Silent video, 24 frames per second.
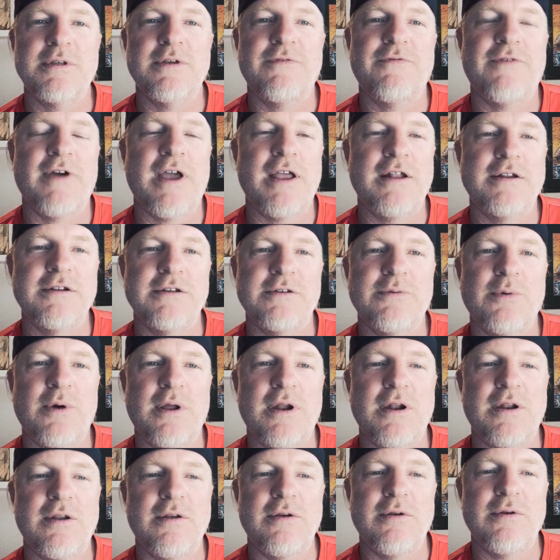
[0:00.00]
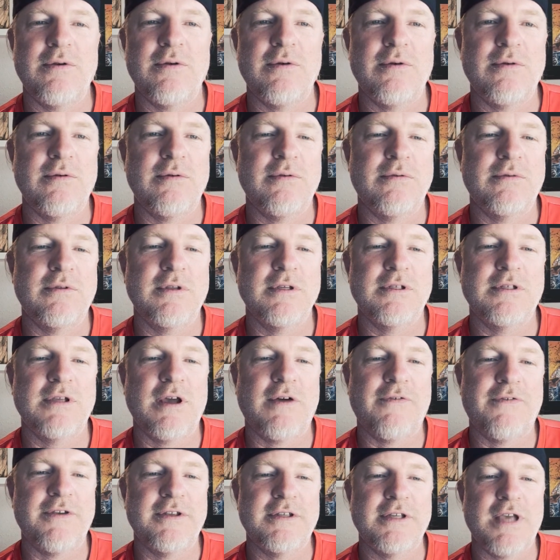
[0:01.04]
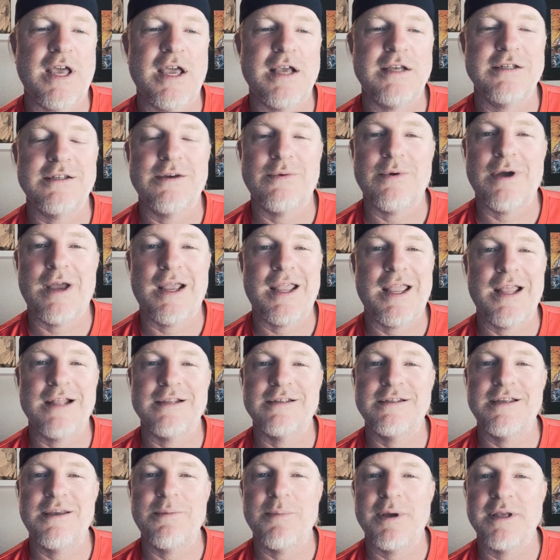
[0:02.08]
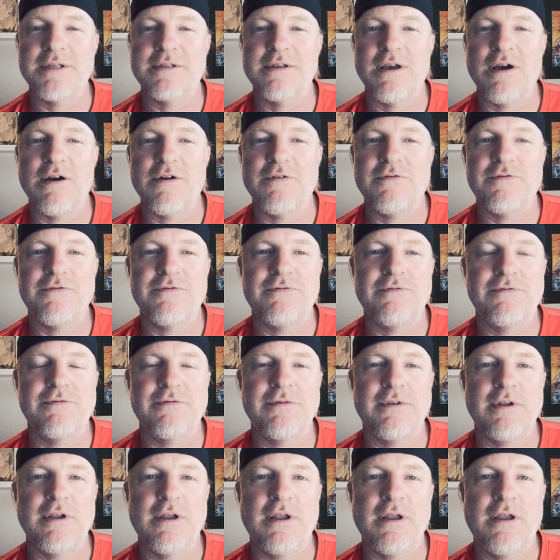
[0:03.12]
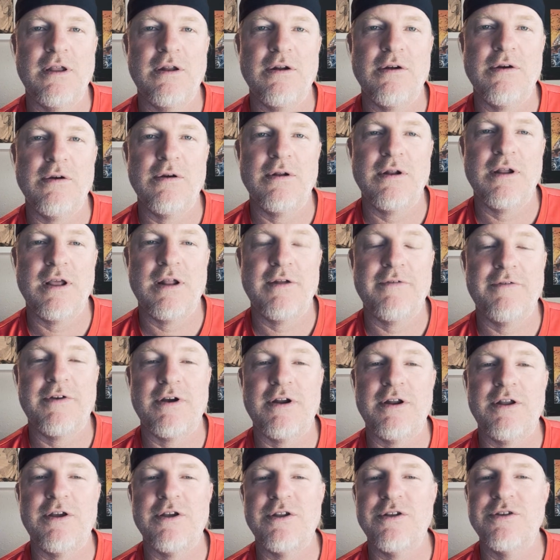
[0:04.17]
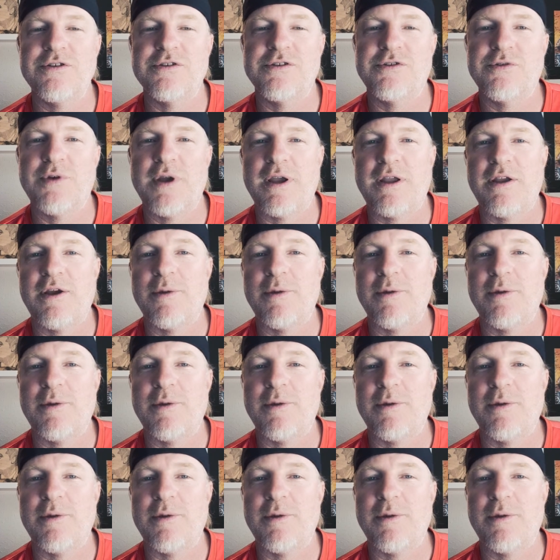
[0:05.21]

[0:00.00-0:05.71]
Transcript: if I just want to do the selfie side, because I can't see myself, you know, and I've heard you can use a trick.